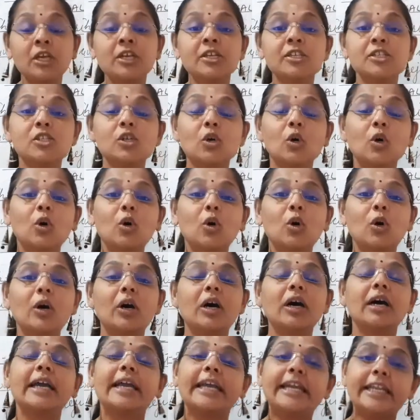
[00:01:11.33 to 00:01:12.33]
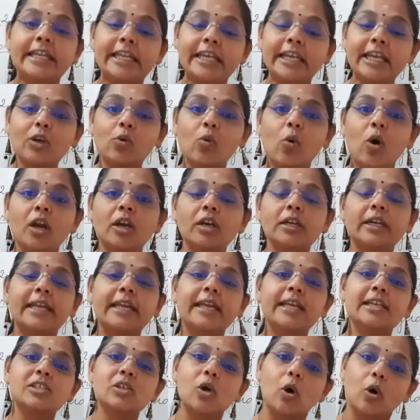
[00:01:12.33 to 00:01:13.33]
So,
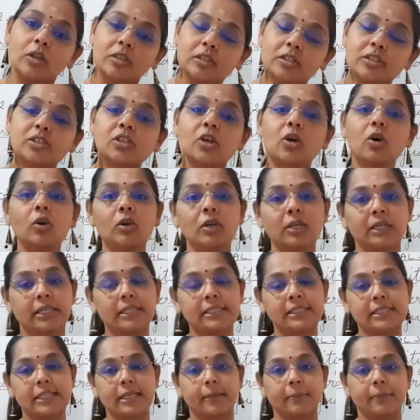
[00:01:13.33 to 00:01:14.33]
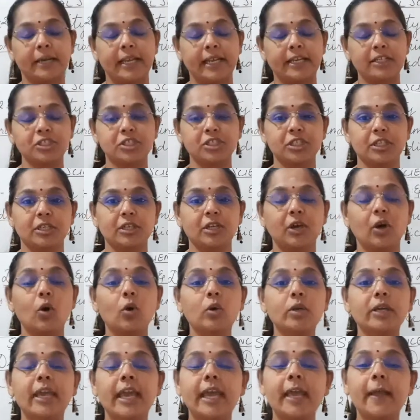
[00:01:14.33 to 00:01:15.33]
inequality is also discrimination.
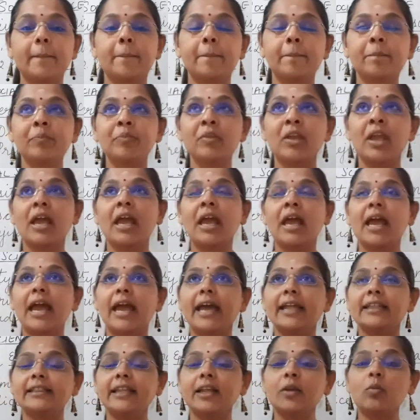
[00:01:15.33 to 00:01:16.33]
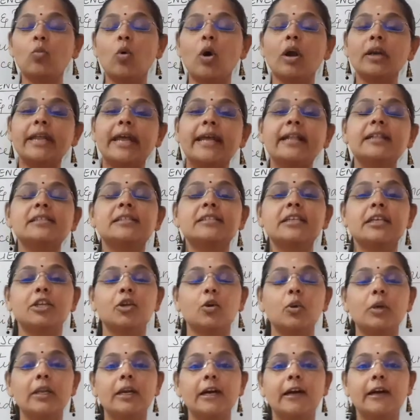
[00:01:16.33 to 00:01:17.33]
Okay. And then what else did
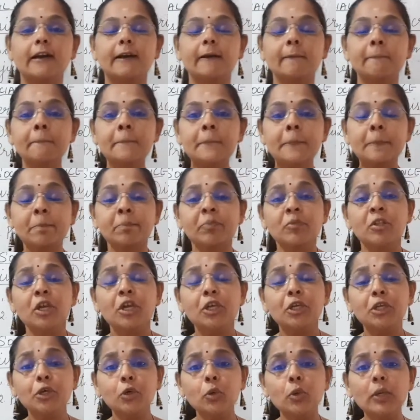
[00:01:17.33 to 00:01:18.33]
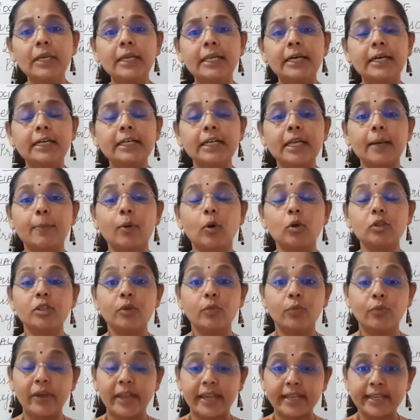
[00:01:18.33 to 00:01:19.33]
you learn? You learned about the
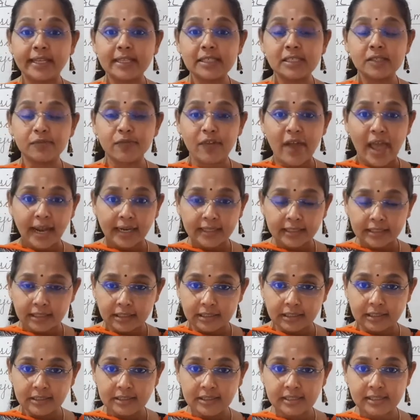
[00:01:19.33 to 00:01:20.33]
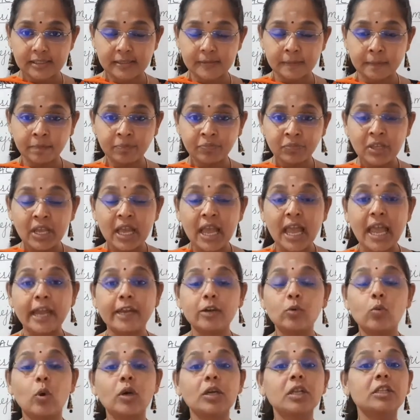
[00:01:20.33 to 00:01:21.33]
various factors.
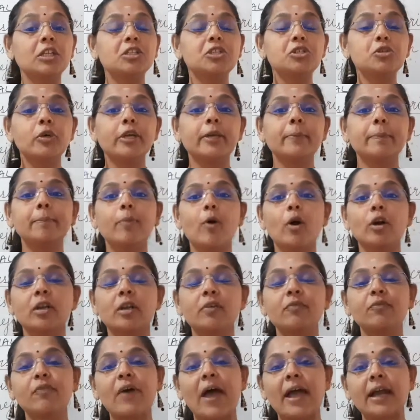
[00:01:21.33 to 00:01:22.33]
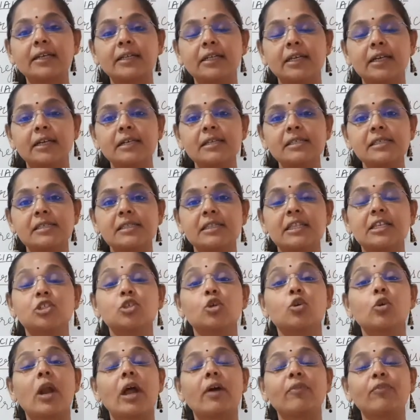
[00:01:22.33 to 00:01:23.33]
And what are the two important factors? The
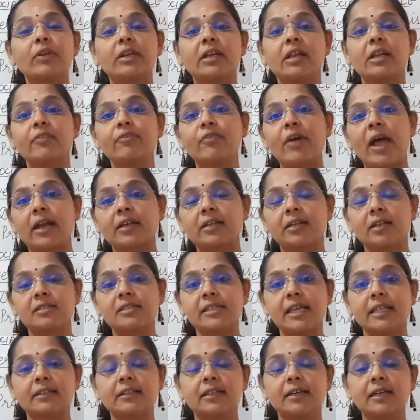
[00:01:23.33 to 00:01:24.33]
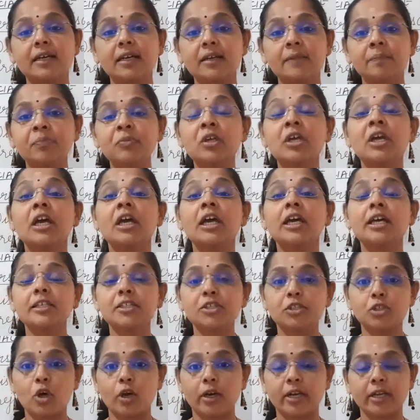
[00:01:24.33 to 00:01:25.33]
geographical factors and the
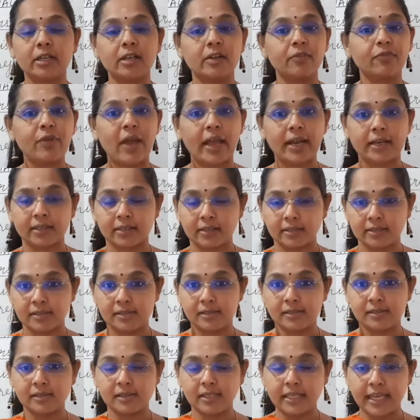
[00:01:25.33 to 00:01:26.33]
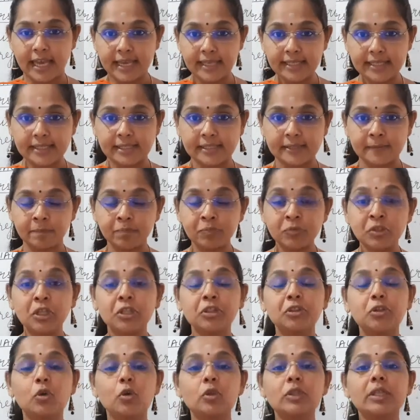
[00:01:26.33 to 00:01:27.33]
historical factors. Yes.
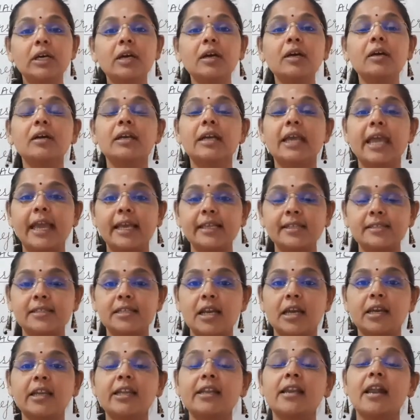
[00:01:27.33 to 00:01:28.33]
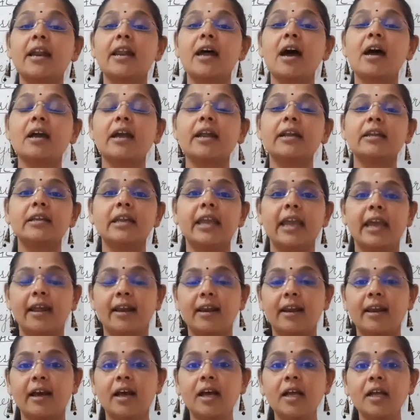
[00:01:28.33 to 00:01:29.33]
Through the case study Ladakh and
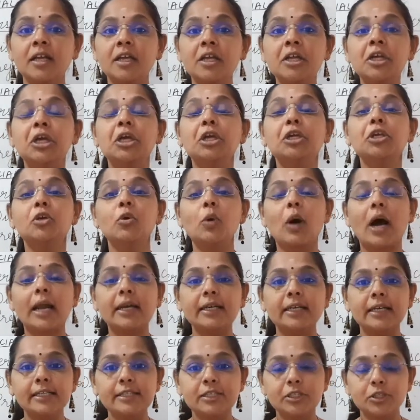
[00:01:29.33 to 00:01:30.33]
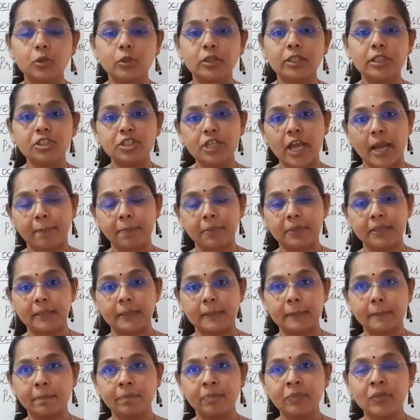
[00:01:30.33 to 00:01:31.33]
Kerala, you understood the
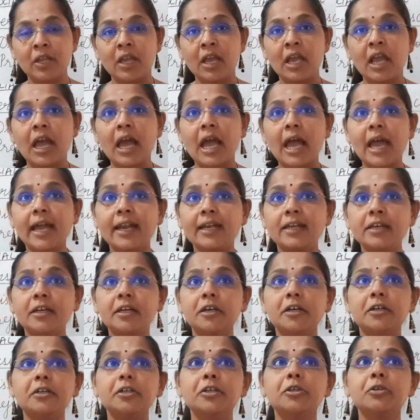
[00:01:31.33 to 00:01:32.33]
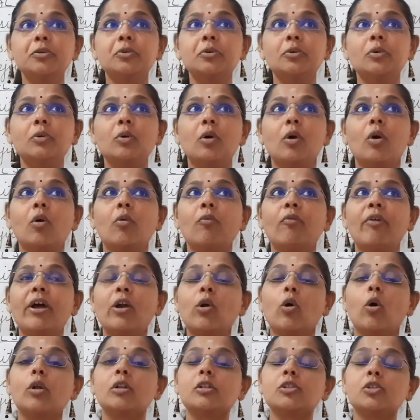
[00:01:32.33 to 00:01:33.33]
chapter. And you were
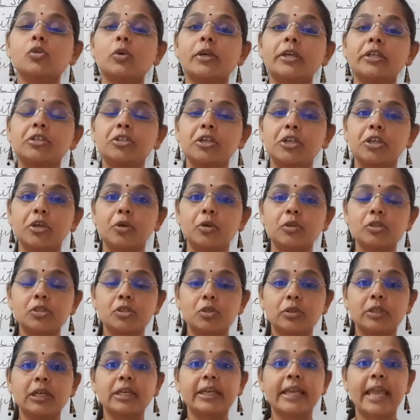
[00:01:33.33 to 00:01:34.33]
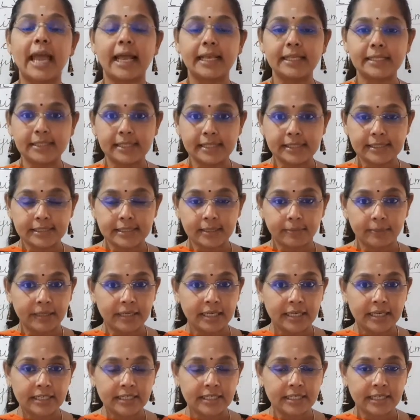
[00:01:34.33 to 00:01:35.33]
also introduced to the caste system in
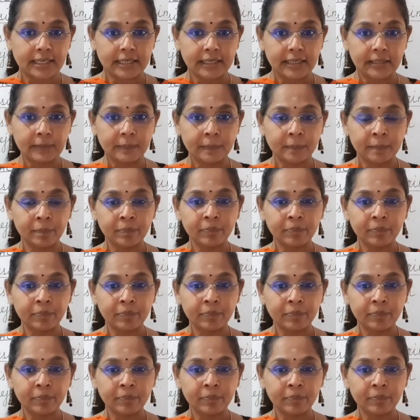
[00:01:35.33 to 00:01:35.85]
India.